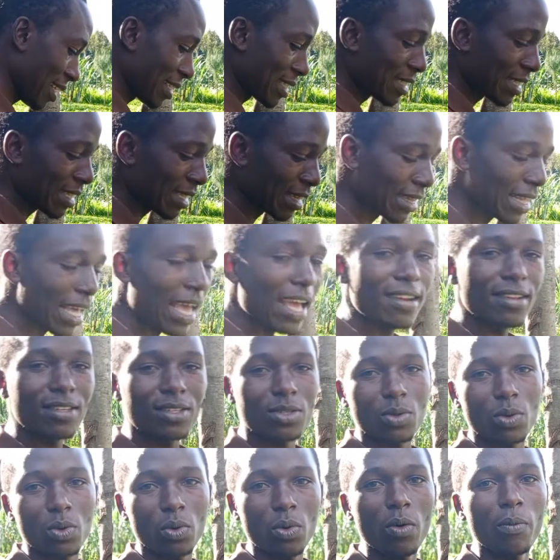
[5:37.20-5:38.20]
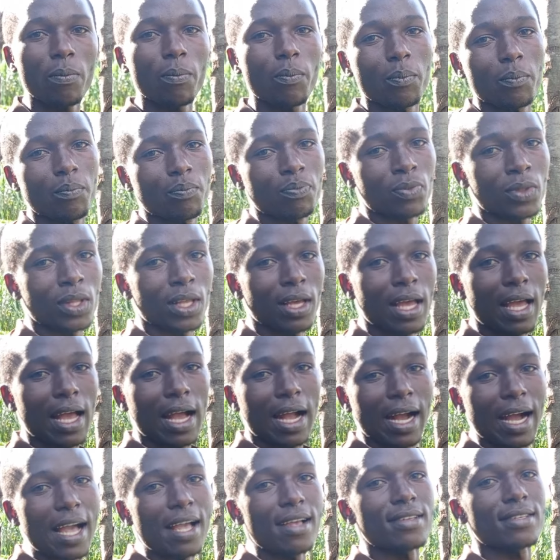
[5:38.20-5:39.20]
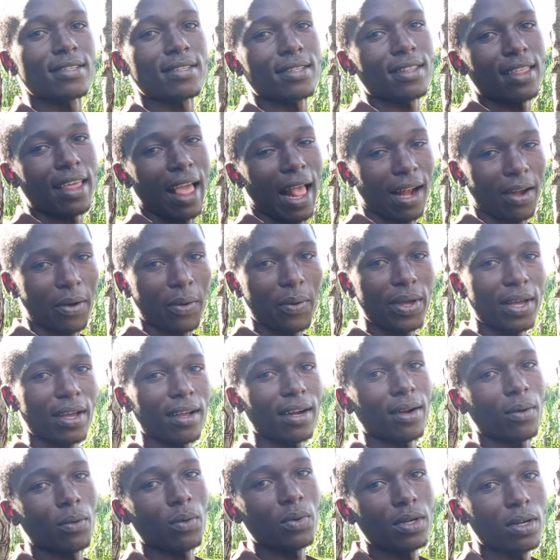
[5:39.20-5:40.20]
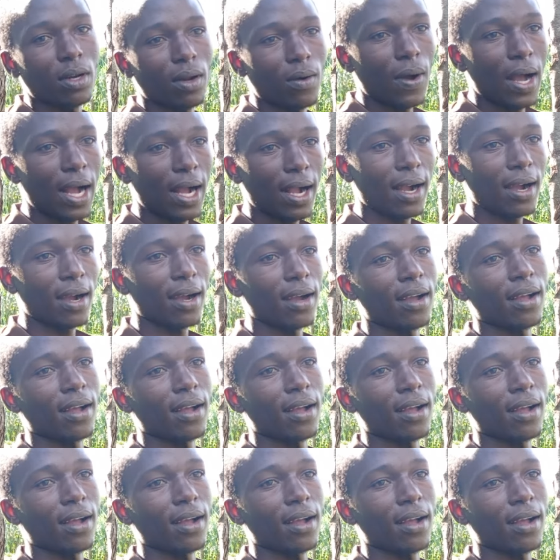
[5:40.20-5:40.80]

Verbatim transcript: the g10 group guys they are doing good work